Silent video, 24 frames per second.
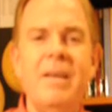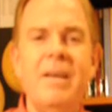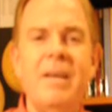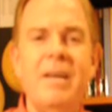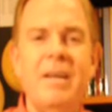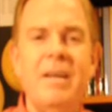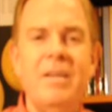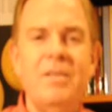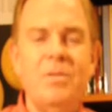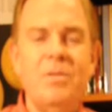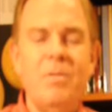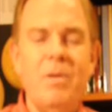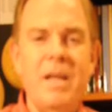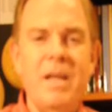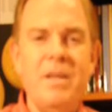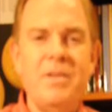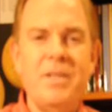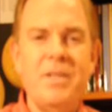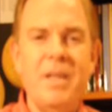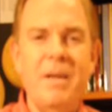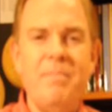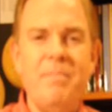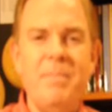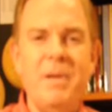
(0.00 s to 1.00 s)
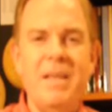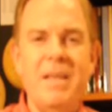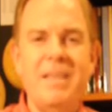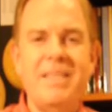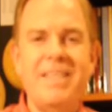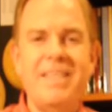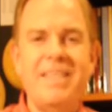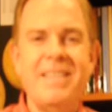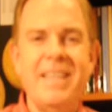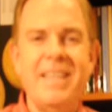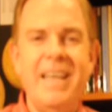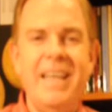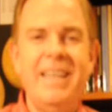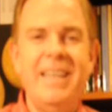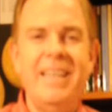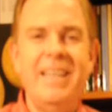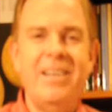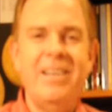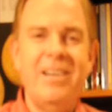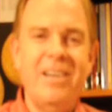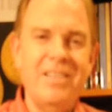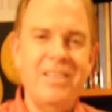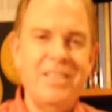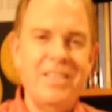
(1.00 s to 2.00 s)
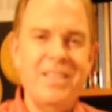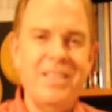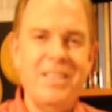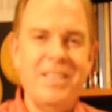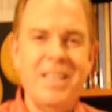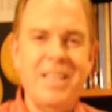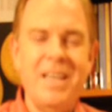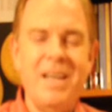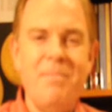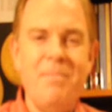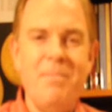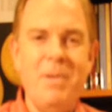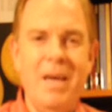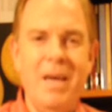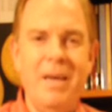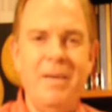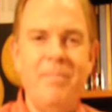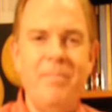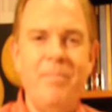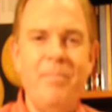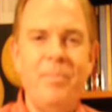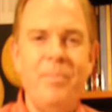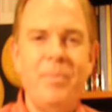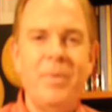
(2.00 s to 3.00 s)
20-cent pieces at the Carson City Mint.